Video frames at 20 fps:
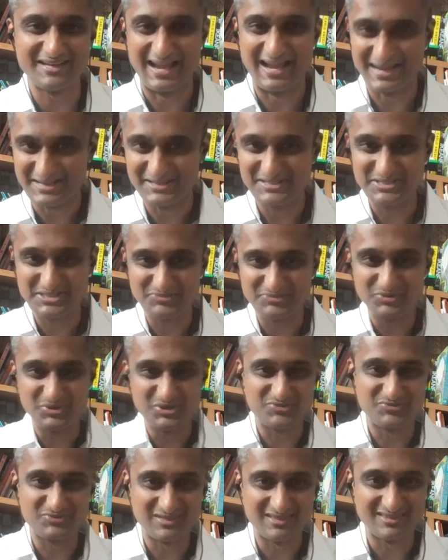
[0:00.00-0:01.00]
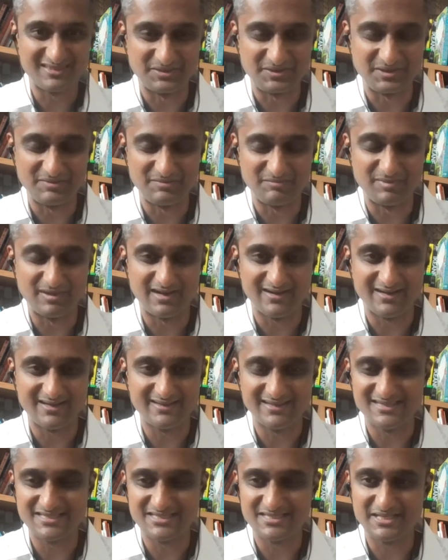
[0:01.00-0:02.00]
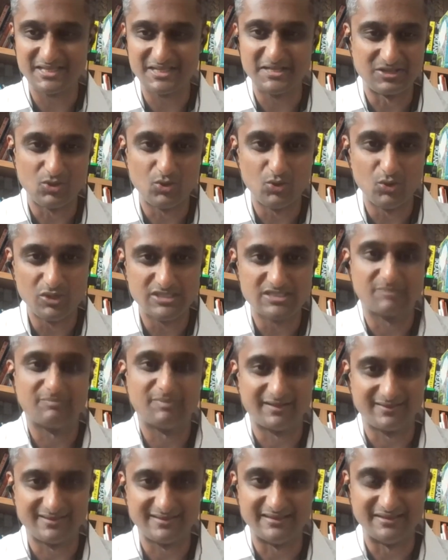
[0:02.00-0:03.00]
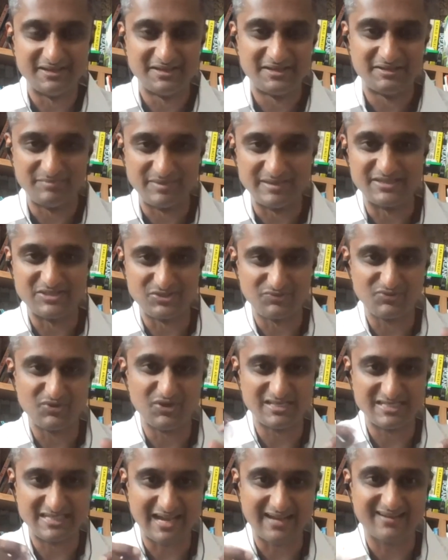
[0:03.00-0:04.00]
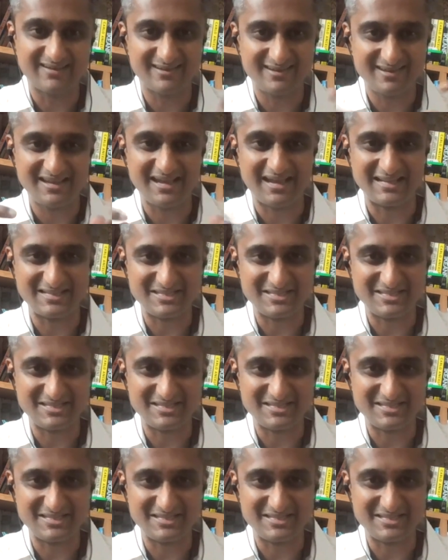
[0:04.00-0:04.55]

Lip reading: And here she was with, in Marathi, they say, gul chapati, means you've got jaggery and